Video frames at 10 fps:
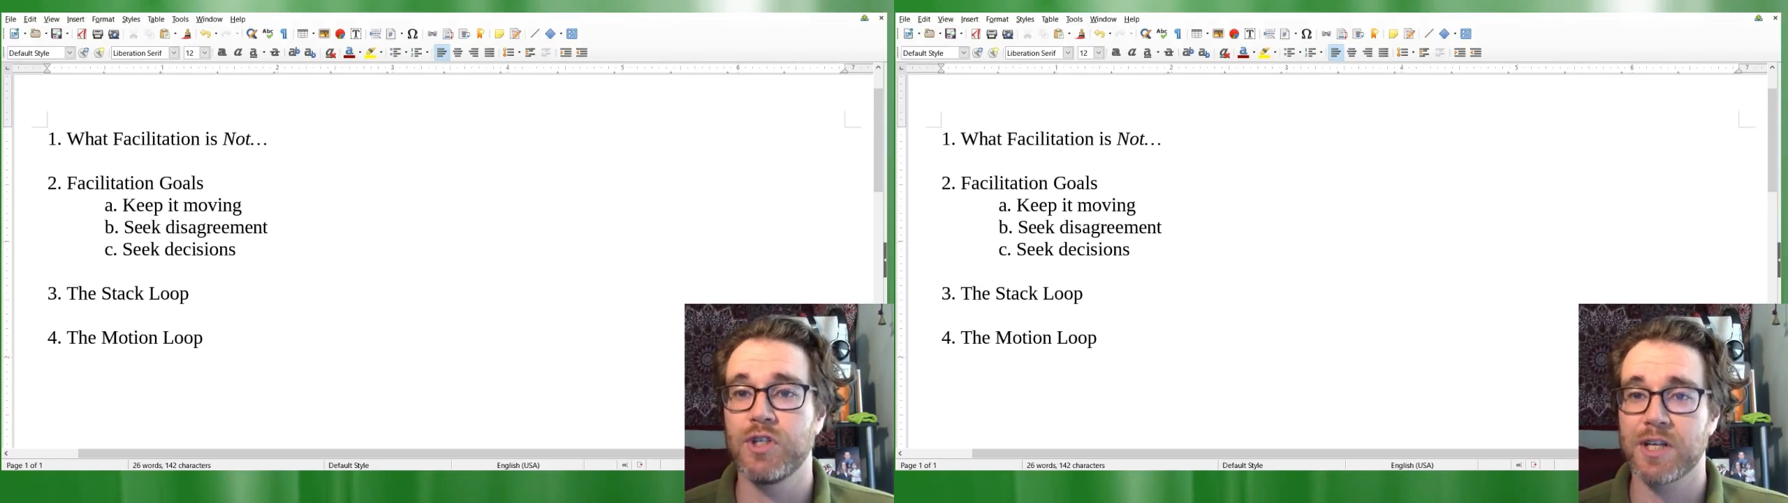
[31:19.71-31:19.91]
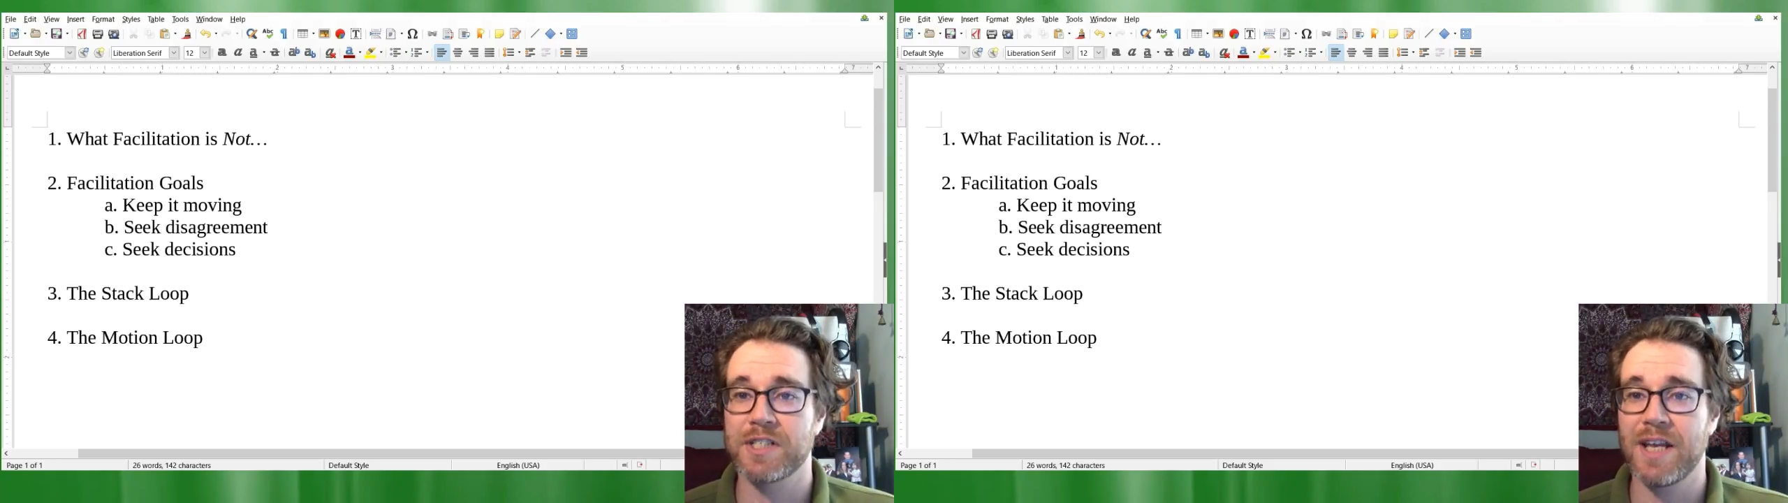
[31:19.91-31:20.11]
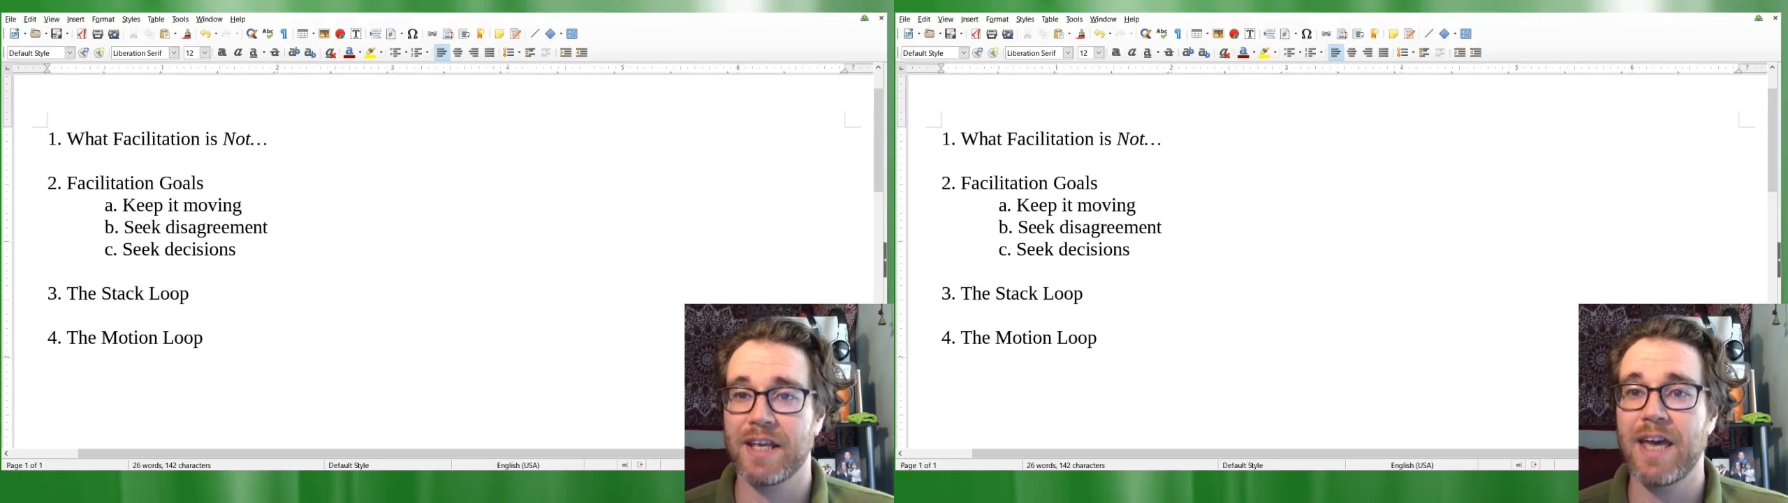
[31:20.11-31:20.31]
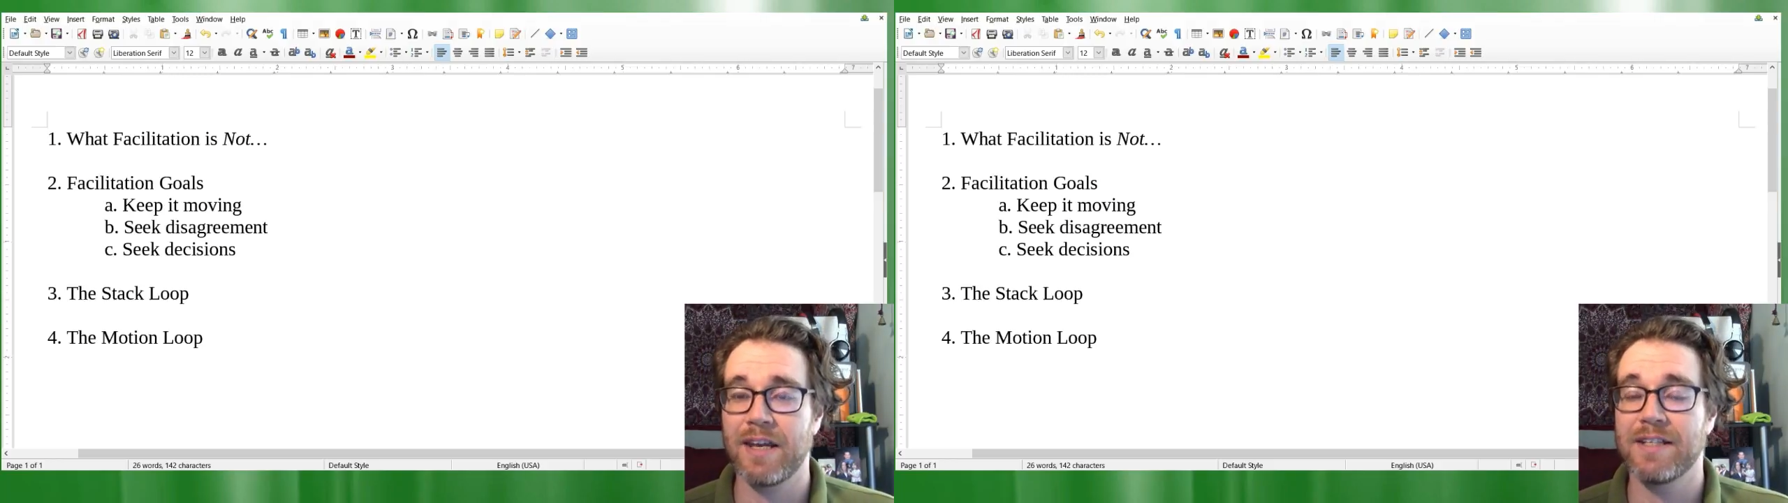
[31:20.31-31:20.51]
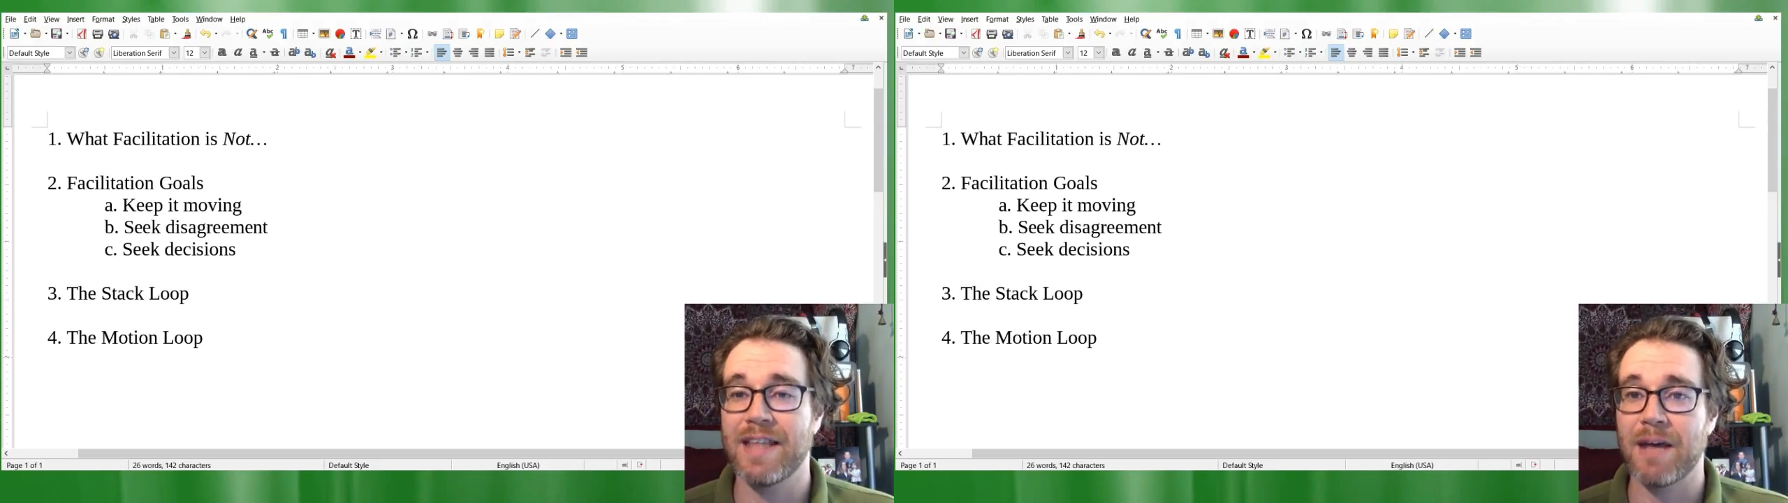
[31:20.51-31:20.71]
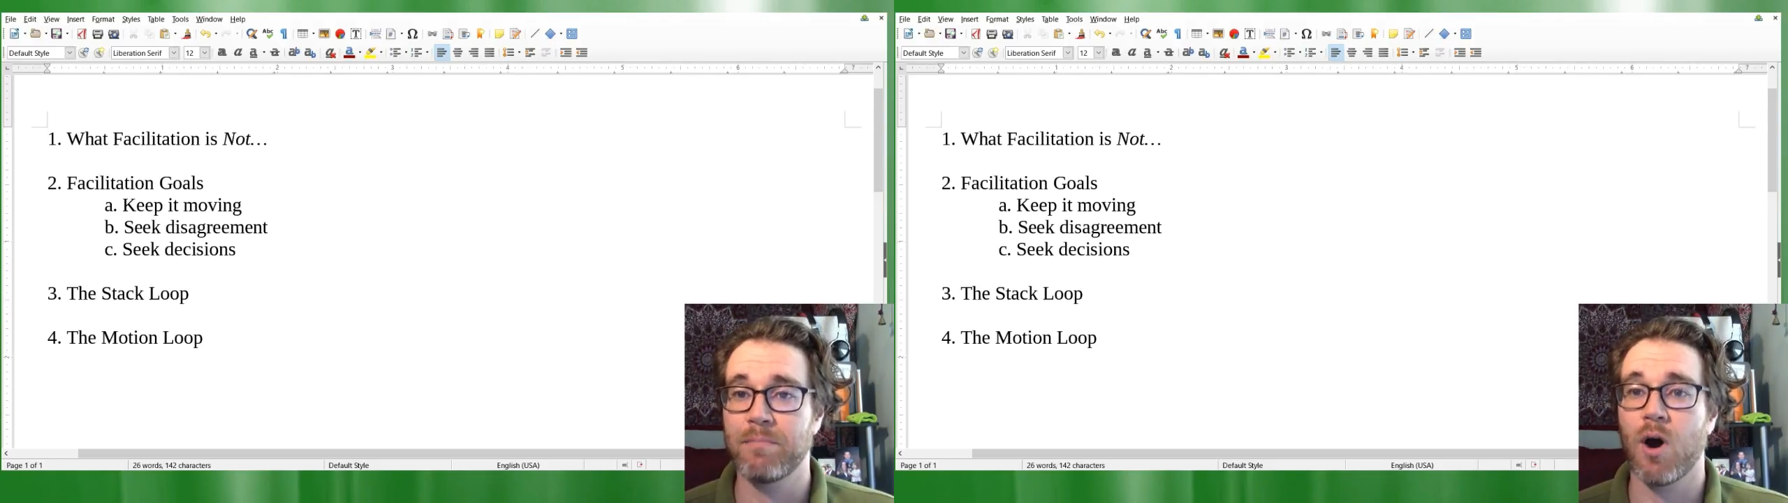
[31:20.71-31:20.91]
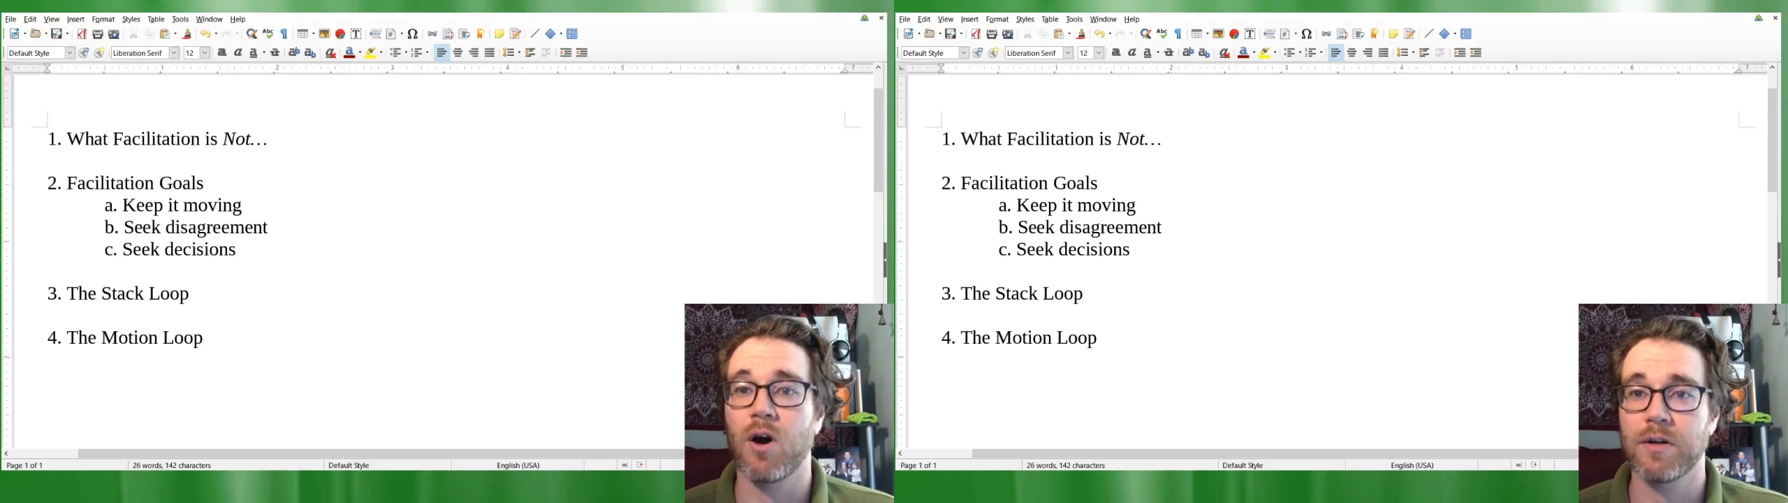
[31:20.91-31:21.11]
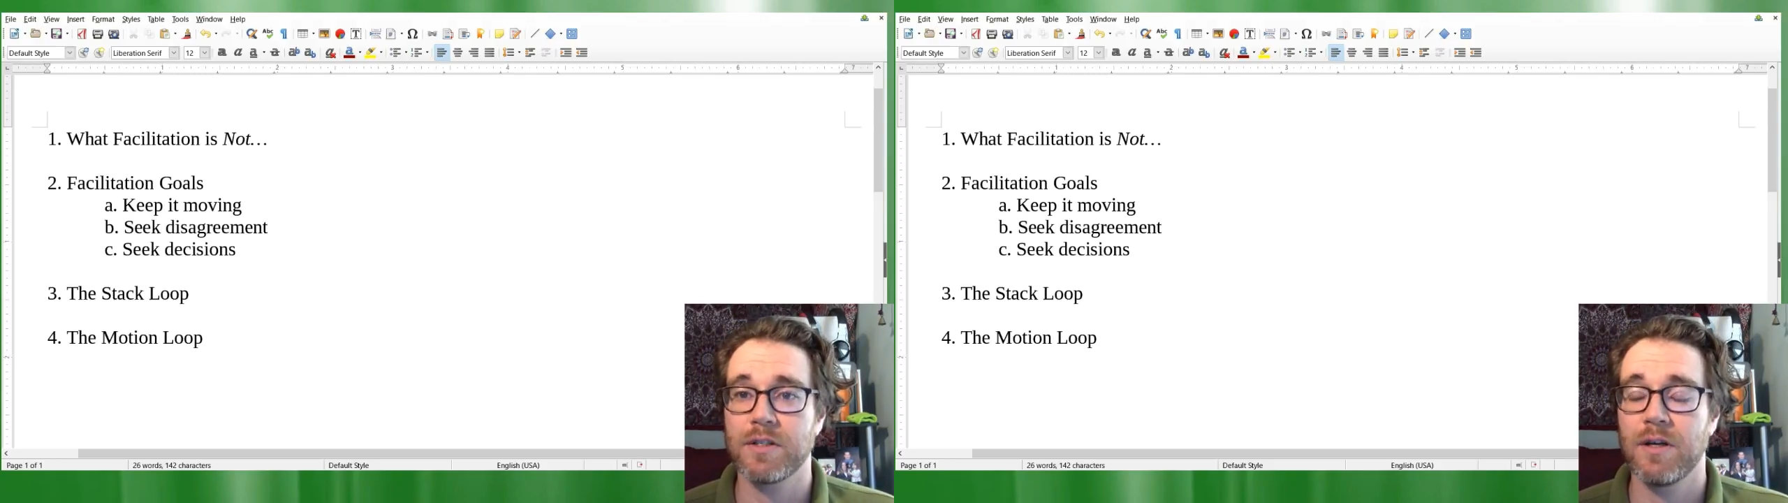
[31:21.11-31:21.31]
just dedicated to that
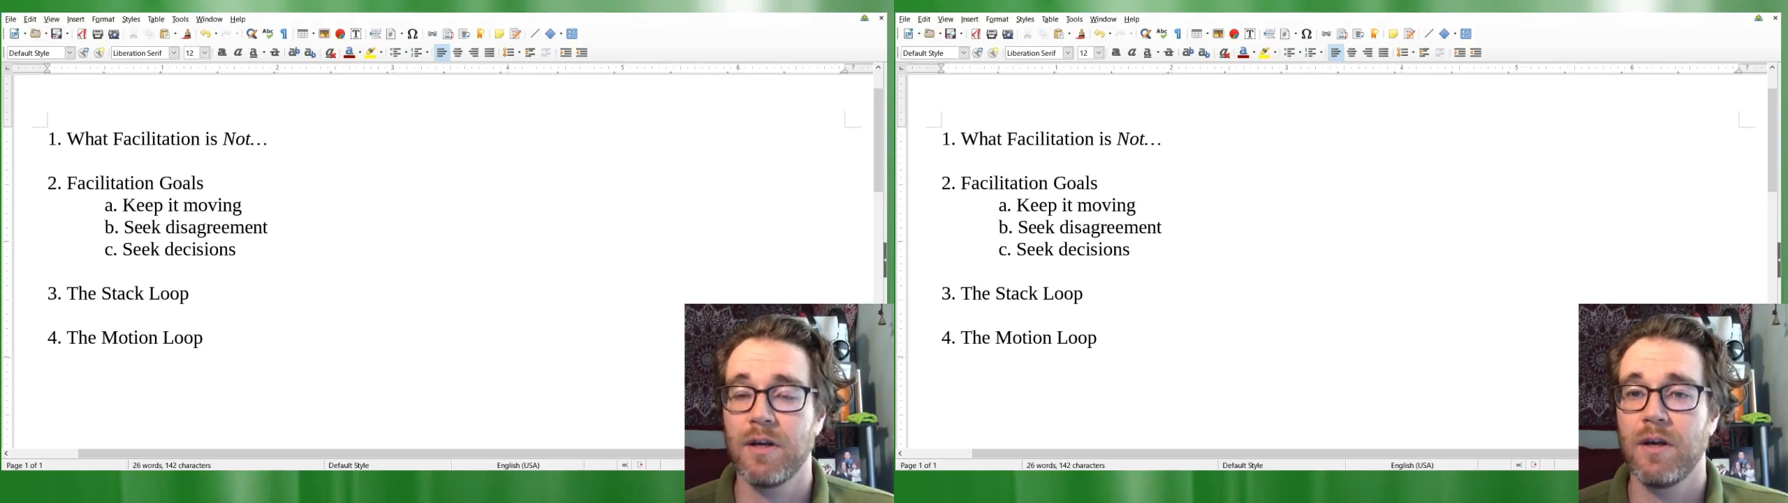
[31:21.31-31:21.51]
part,